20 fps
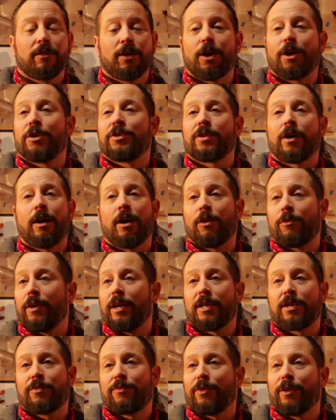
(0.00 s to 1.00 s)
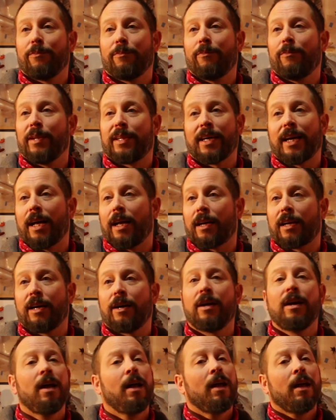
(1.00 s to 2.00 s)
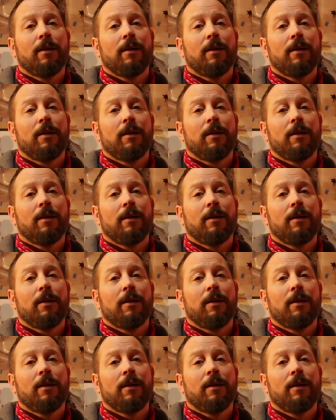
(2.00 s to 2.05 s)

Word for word: Ulrich from Metallica,